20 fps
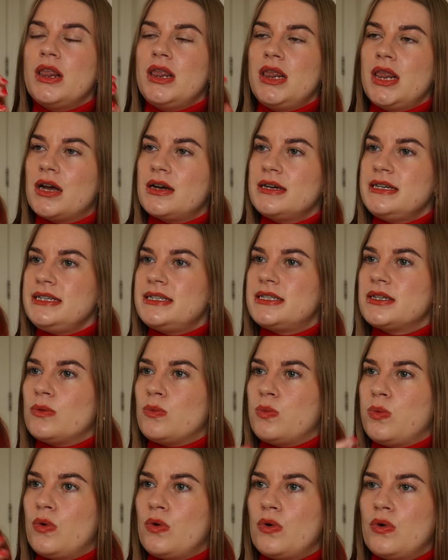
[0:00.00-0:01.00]
Light,
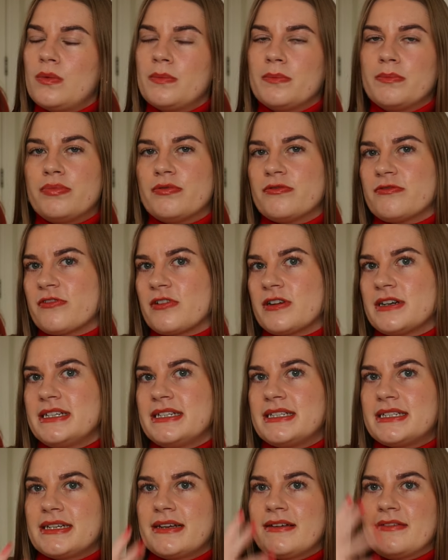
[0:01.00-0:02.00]
warm,
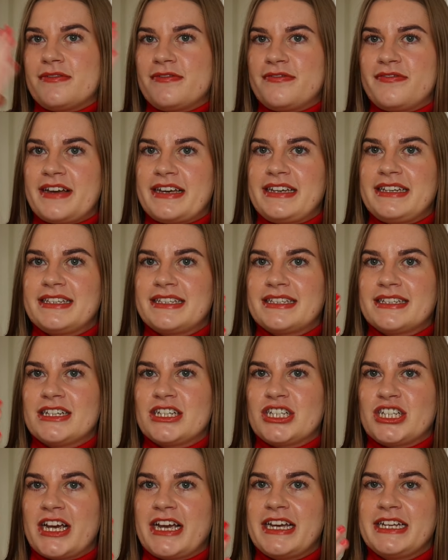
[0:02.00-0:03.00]
bright face
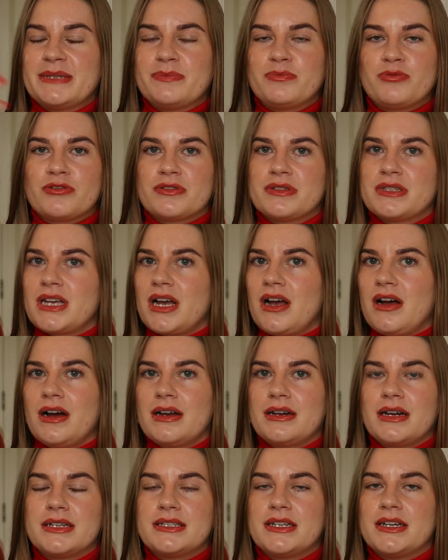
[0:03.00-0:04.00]
shades. Bronzer,
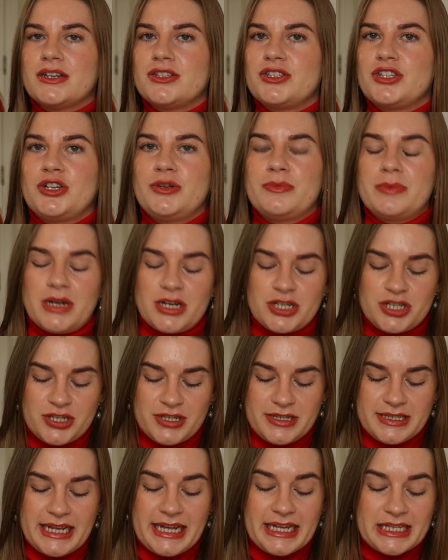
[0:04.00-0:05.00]
highlighter, two
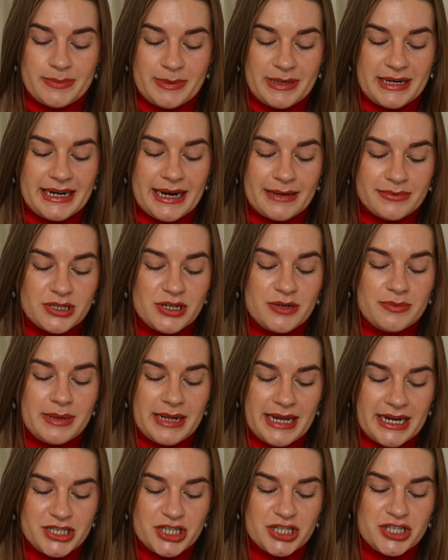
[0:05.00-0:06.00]
blushes. It's been an absolute
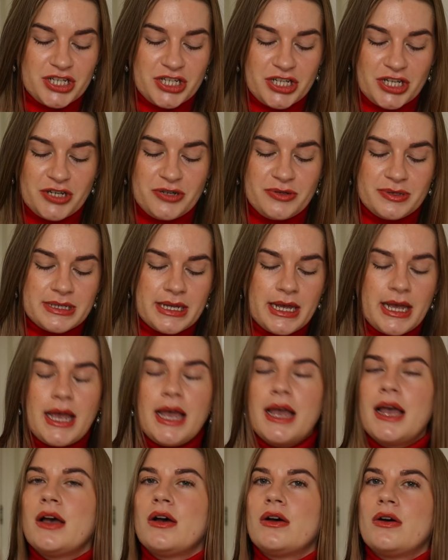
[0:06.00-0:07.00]
pleasure to use
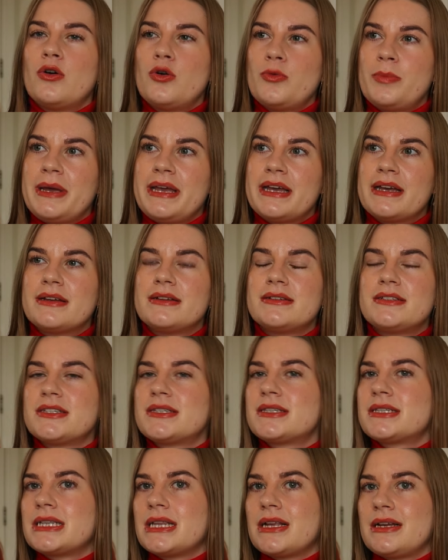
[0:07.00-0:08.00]
albeit
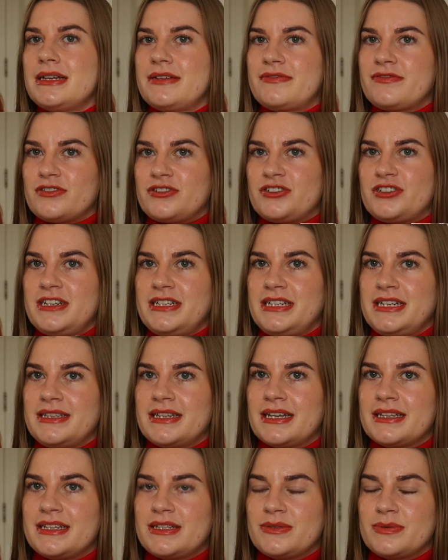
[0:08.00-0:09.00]
just slightly frustrating
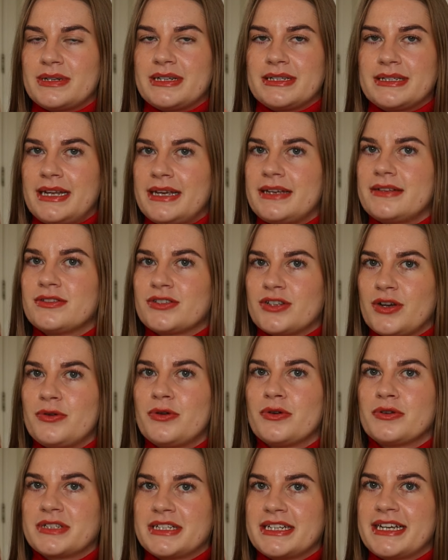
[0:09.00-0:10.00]
that this one has taken so
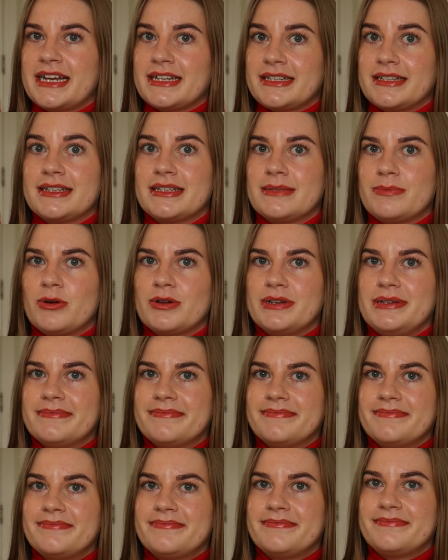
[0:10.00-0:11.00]
long to get to this point.
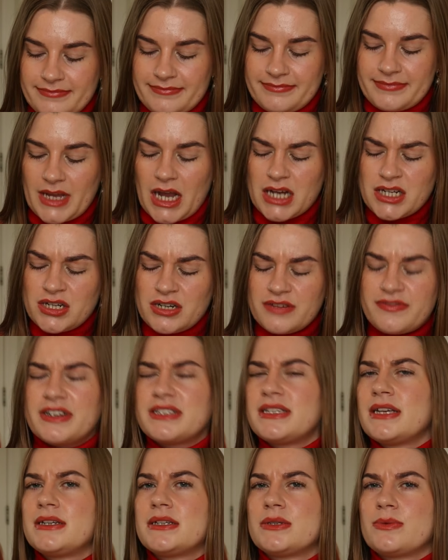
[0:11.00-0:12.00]
I don't know if I
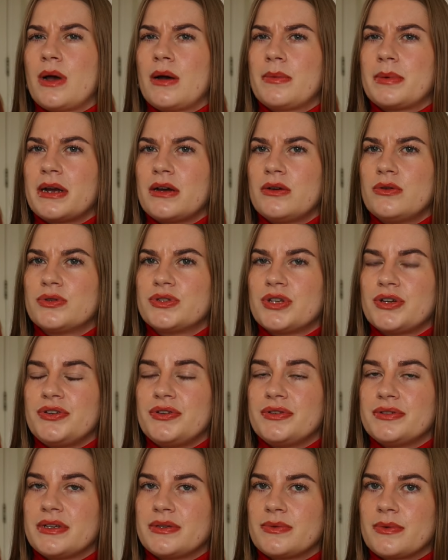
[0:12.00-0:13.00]
said as well, but I also
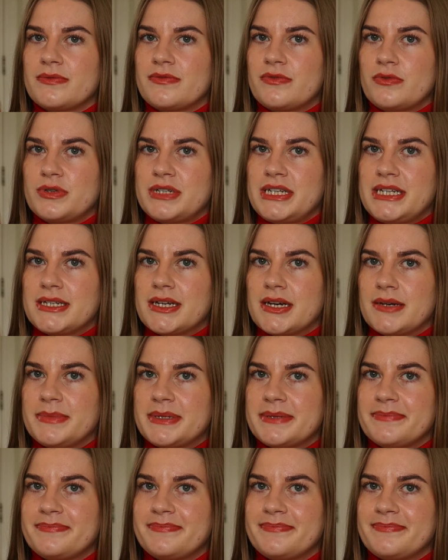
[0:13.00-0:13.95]
use this one 14 times.